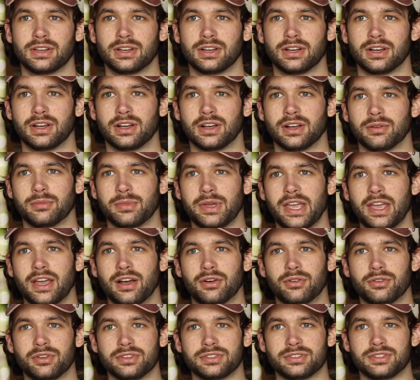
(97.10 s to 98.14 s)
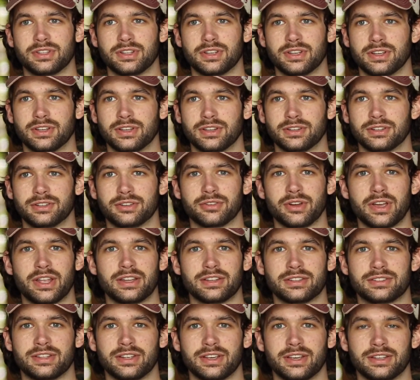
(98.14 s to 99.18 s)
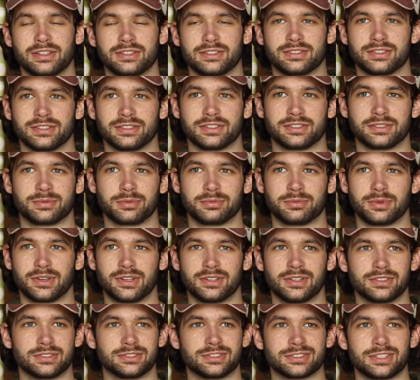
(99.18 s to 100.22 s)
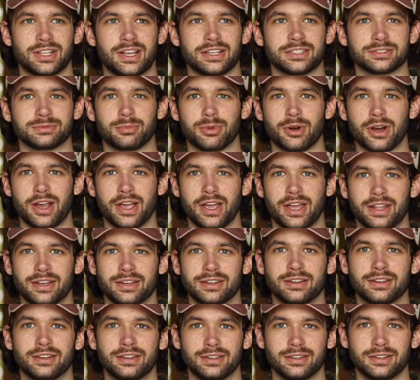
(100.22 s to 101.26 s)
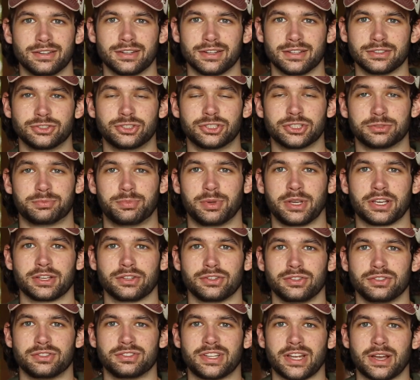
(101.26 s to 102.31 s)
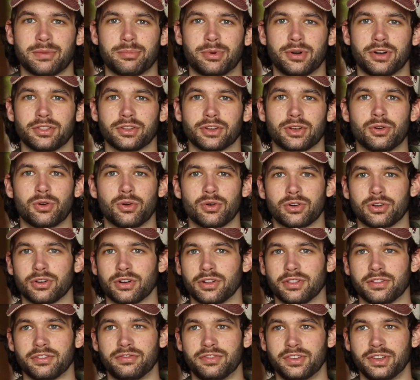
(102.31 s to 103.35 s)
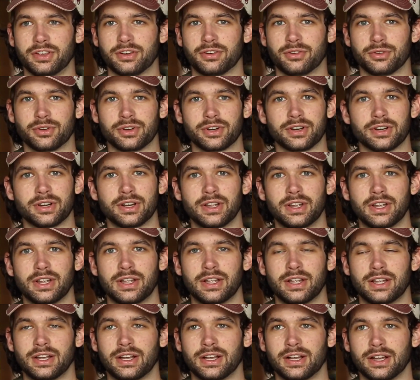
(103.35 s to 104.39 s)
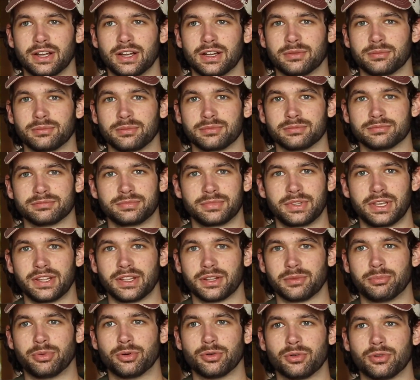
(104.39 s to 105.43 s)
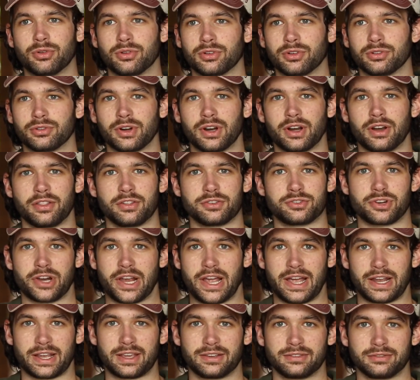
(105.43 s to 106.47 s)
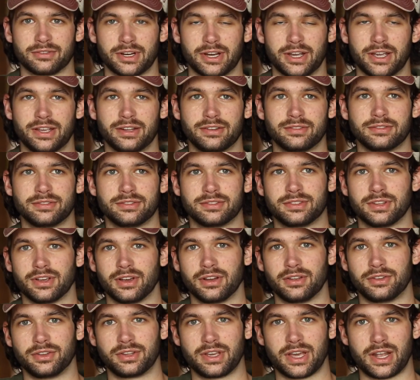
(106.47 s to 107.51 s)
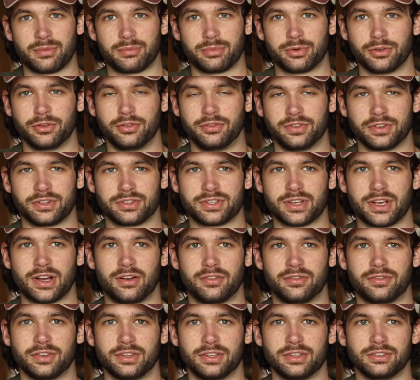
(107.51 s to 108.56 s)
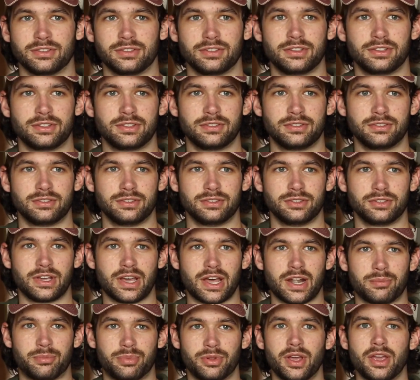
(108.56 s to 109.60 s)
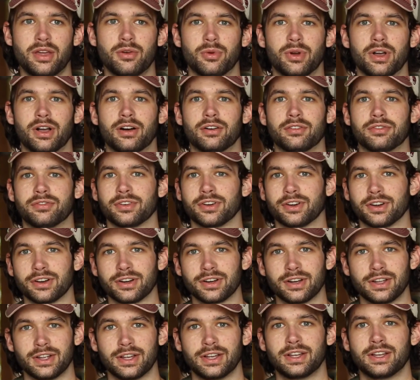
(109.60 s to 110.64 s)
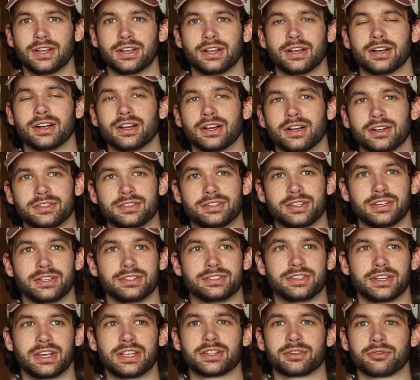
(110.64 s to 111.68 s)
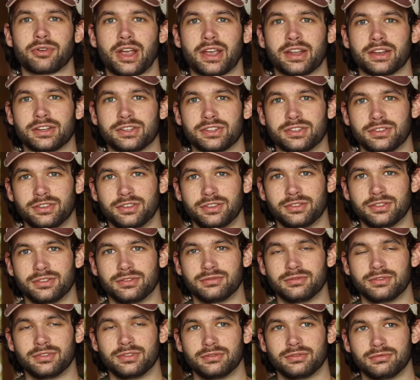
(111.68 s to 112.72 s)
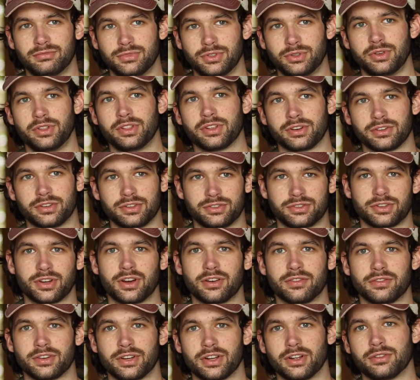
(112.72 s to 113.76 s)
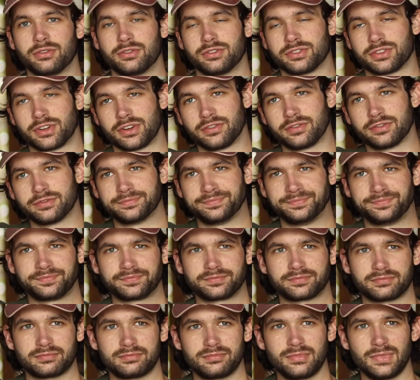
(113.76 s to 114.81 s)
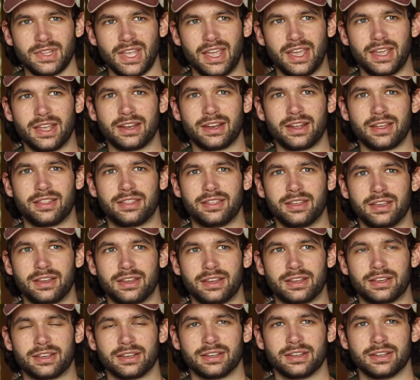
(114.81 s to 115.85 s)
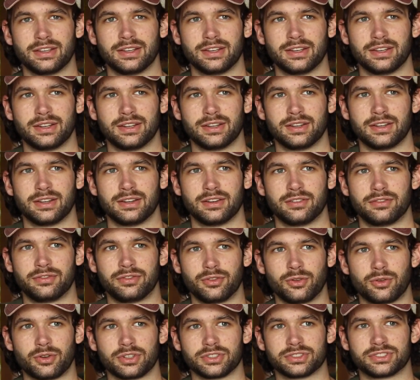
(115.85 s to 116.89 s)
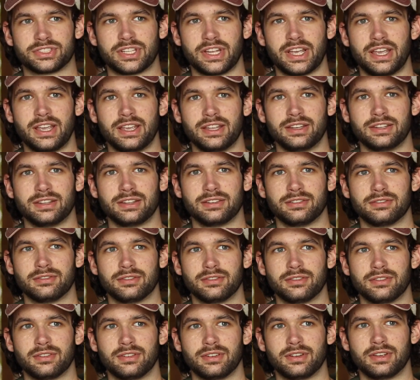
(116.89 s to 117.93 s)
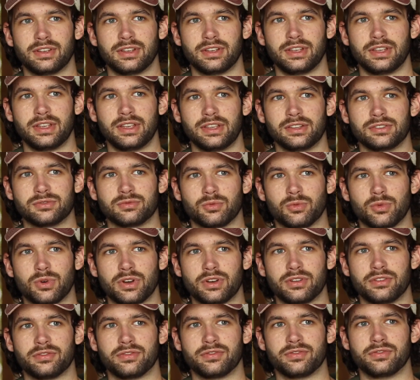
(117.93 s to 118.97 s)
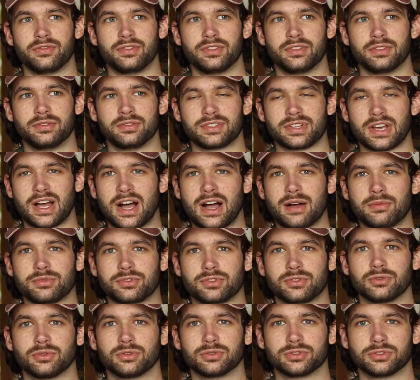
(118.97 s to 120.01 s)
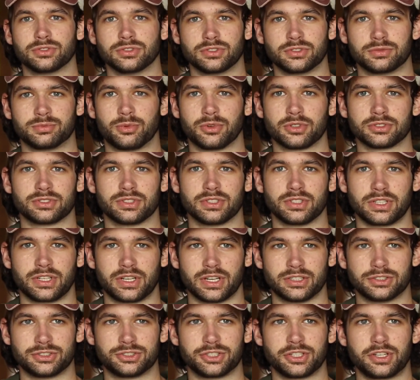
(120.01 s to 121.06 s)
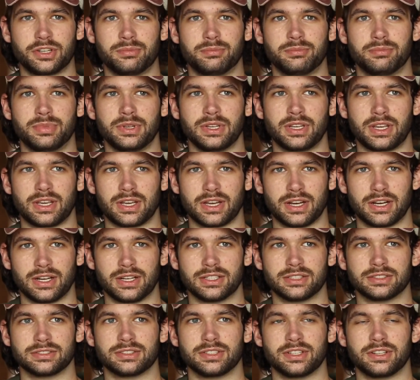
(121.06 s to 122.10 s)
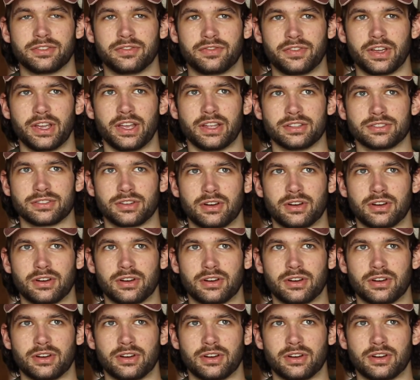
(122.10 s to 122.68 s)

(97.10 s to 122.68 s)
hailed as the greatest thing since sliced bread just because you step on the court or on the field or get in the pool or run on the track, right? So you got to prove yourself, and you got to play well for to get the recognition you either deserve or don't deserve. And I think Florida State is one of the top schools in sports in the country because the fans